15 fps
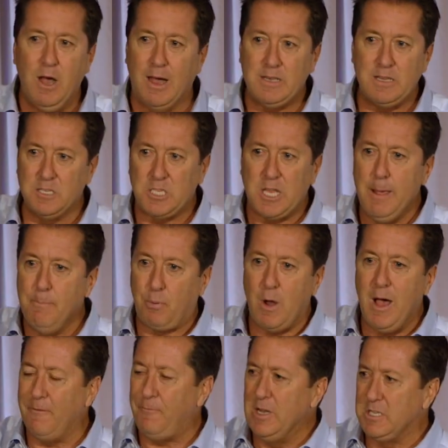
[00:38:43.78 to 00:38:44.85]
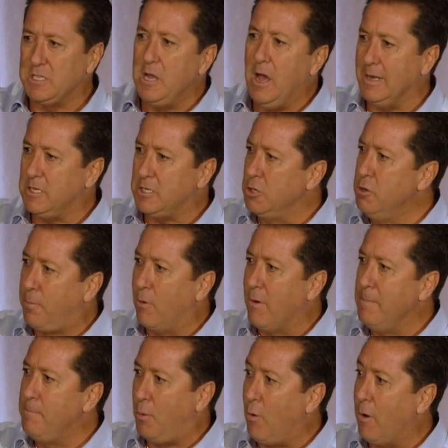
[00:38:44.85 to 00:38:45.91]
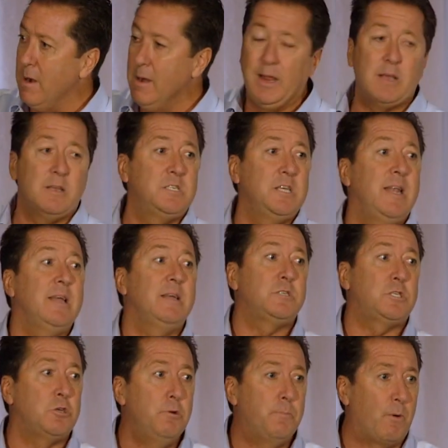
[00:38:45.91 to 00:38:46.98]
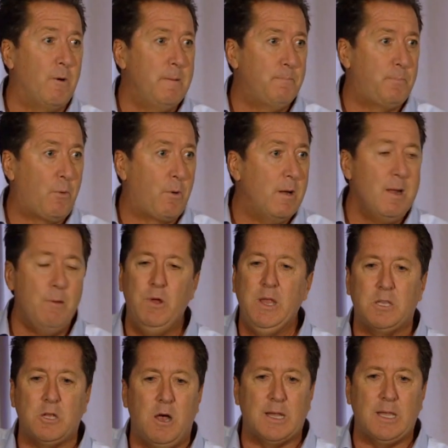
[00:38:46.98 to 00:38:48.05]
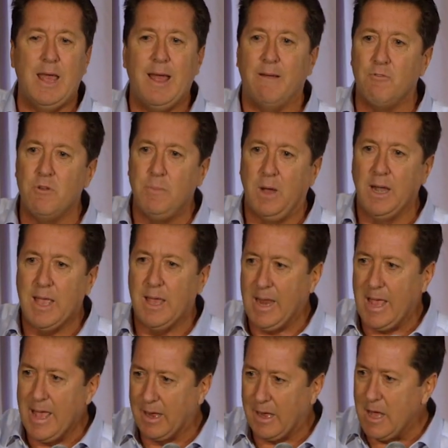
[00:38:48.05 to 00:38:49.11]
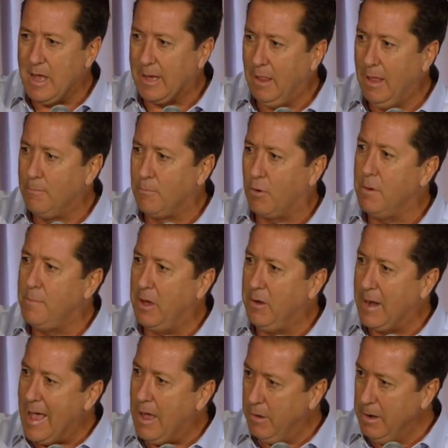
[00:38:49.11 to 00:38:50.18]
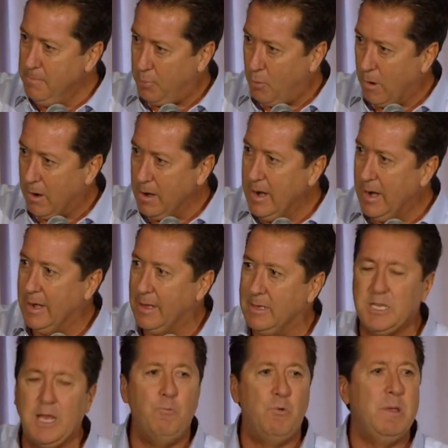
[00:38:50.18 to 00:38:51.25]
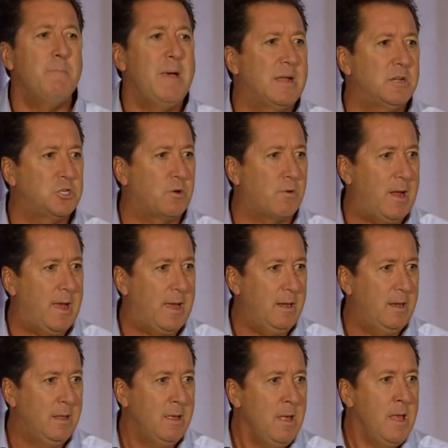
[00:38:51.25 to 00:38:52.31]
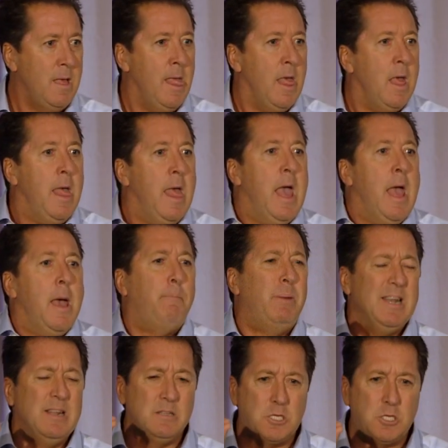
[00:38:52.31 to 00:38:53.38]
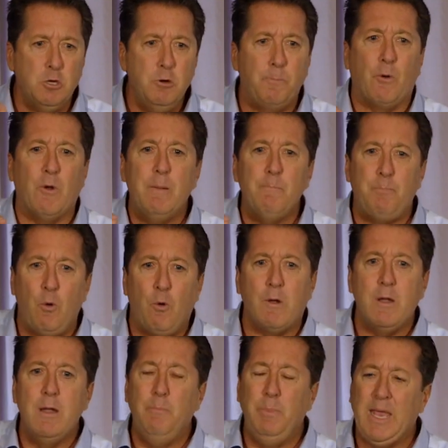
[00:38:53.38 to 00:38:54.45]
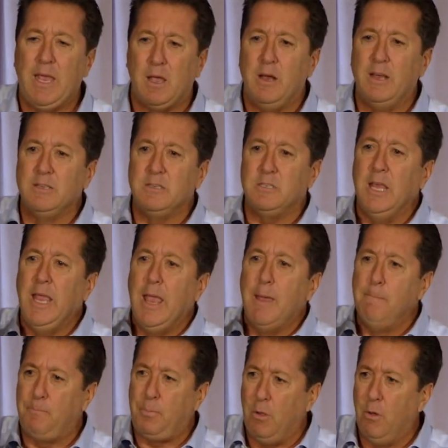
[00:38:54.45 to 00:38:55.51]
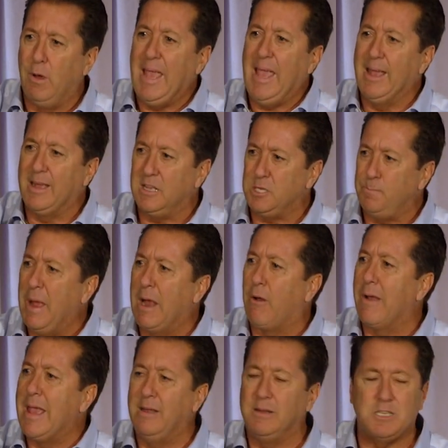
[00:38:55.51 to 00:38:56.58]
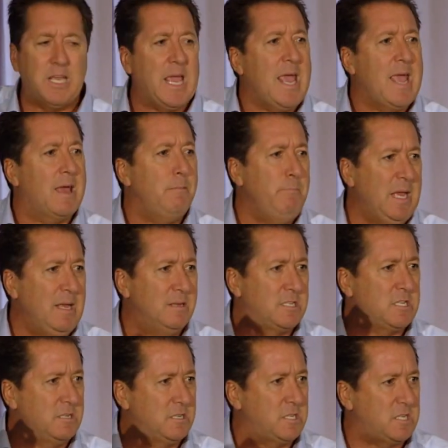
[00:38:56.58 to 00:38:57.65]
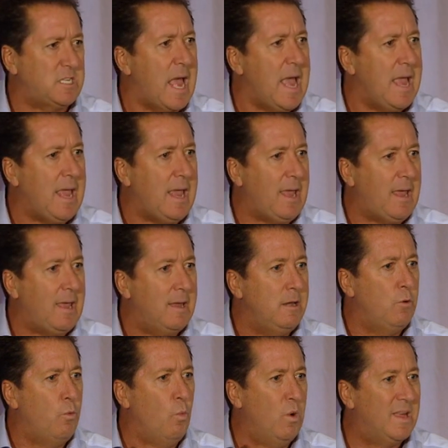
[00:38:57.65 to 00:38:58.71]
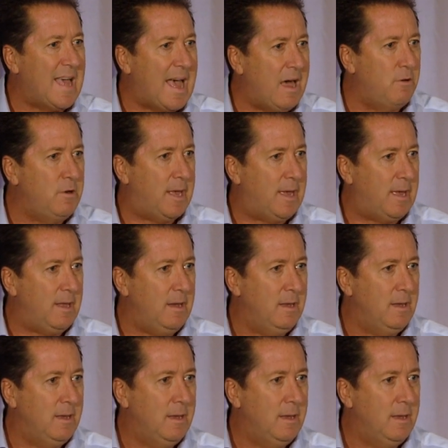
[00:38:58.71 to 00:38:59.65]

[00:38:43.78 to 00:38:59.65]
not to say profit's not super important, because it is super important, and we talk to everybody at Hancock Lumber about how important it is, and we measure it. But it's super important because the employee experience can't be sustained without it.